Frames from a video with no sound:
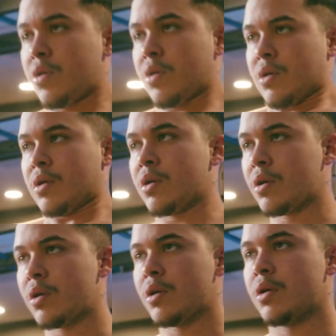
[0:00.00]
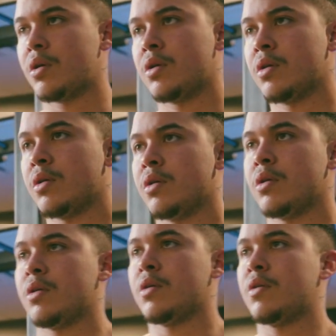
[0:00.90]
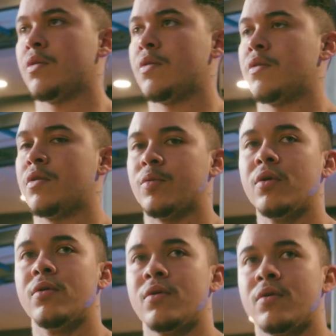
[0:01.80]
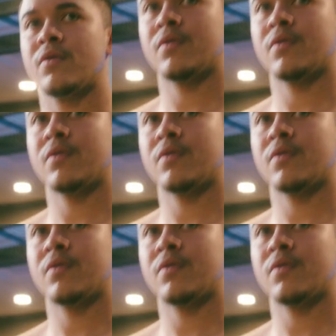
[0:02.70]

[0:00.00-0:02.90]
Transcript: these three things, they will not only pay